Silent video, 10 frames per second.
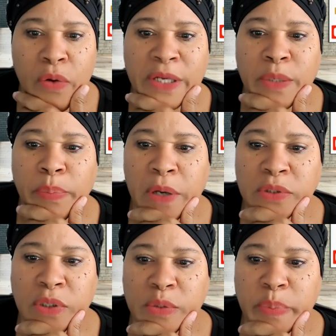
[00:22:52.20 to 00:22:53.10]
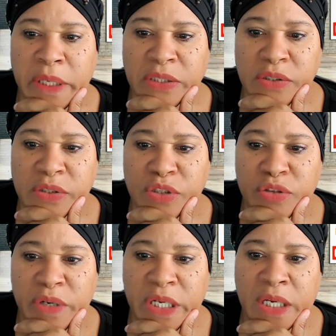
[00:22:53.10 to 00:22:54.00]
going to post those pictures, and
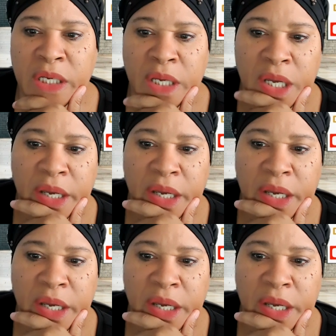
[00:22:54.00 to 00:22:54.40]
Trina